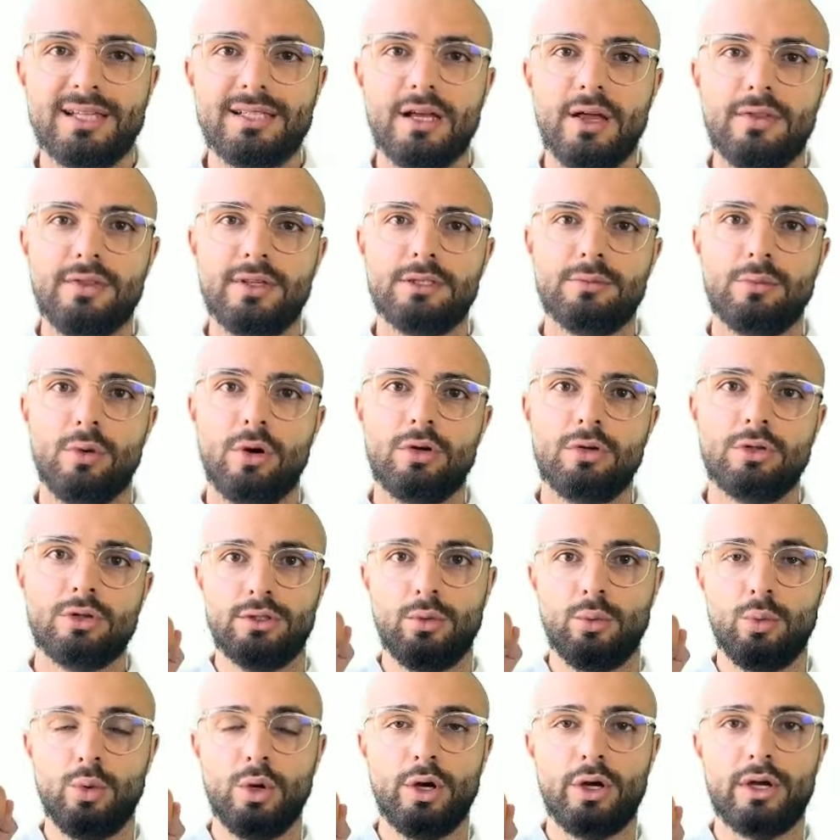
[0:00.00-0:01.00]
how these models
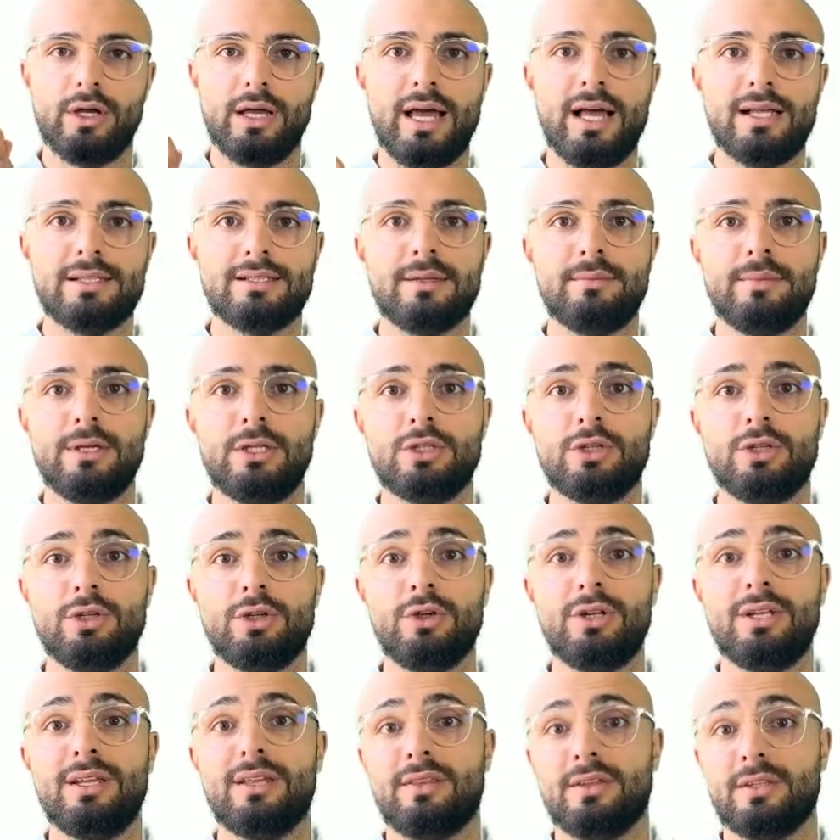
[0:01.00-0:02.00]
work. As I mentioned
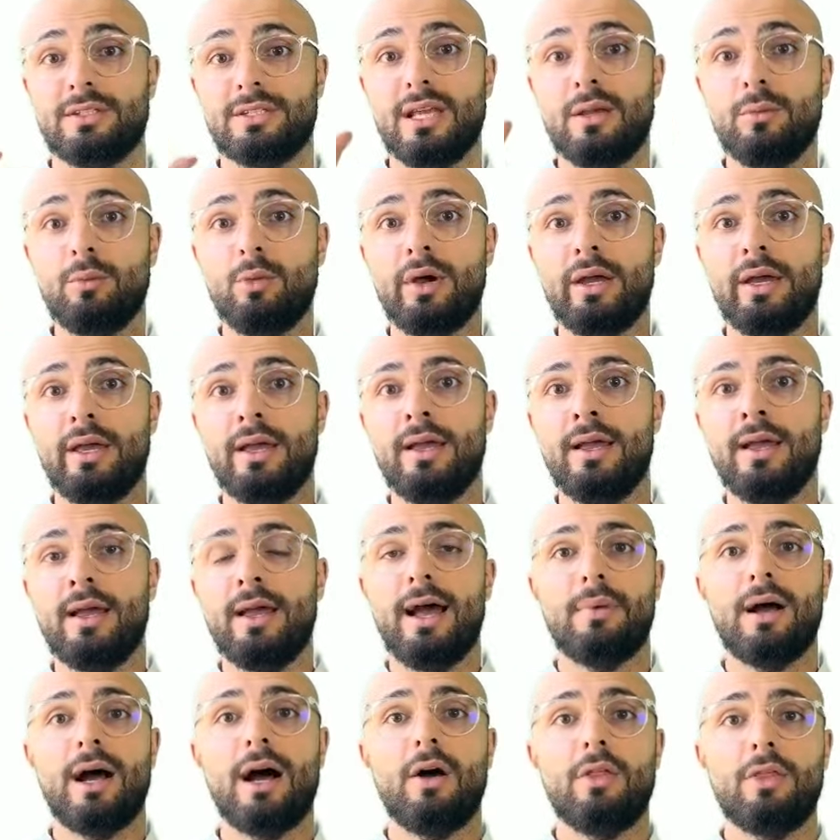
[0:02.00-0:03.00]
earlier, the same way
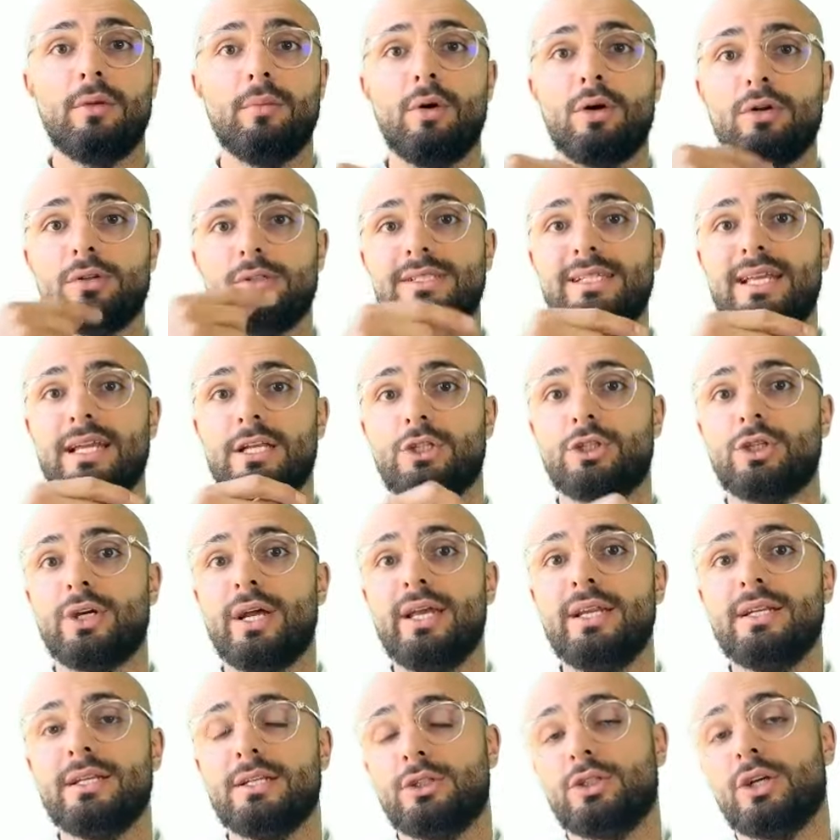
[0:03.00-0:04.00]
how the models get
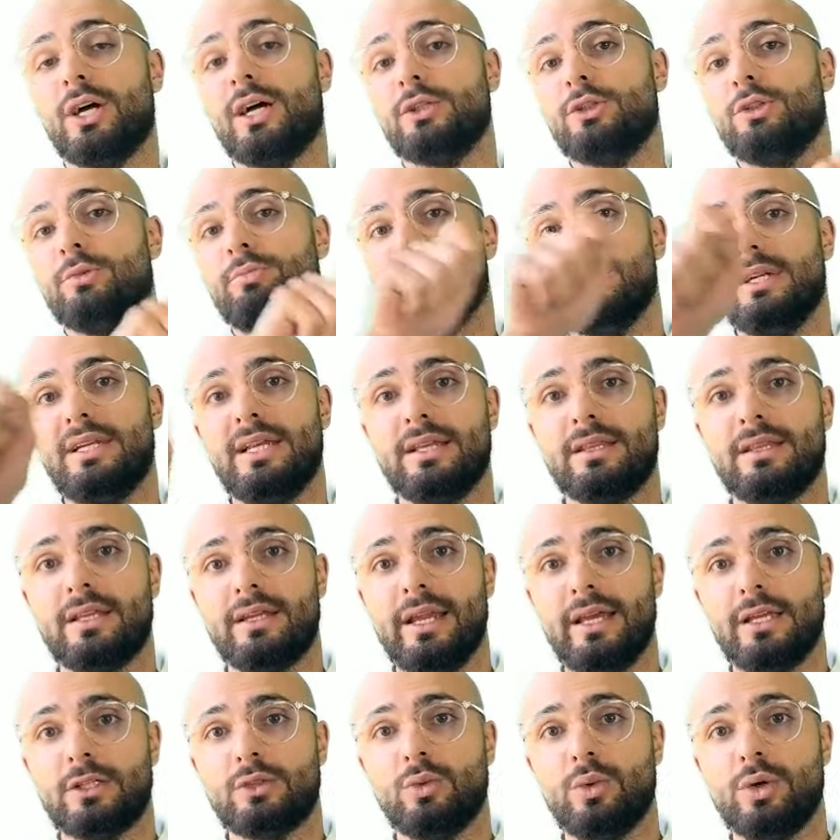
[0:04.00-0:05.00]
trained, it tries to predict the
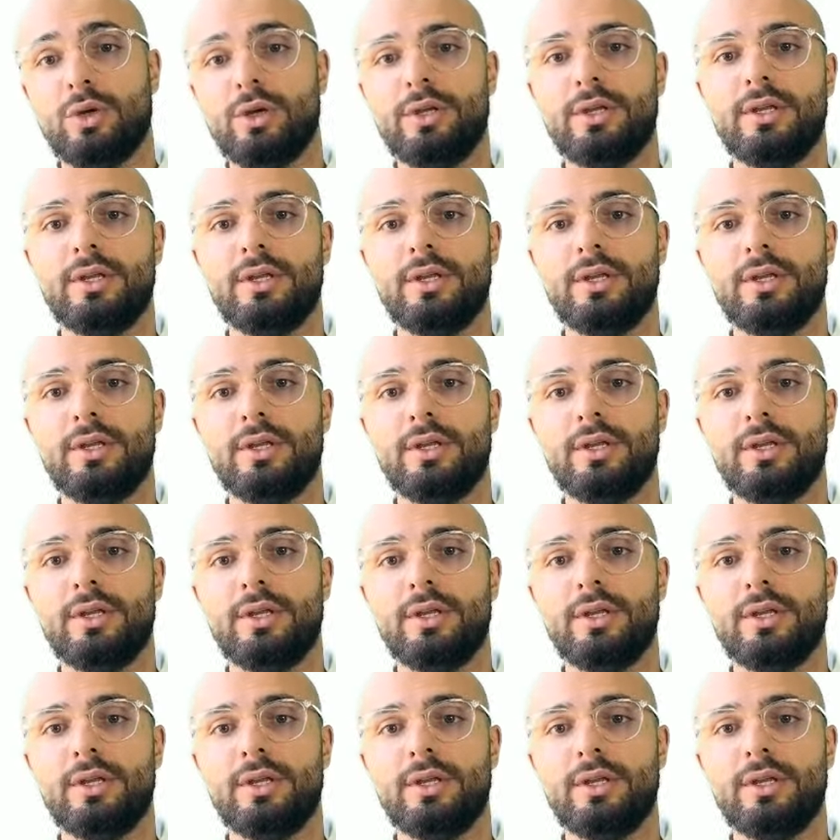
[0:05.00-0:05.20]
next word.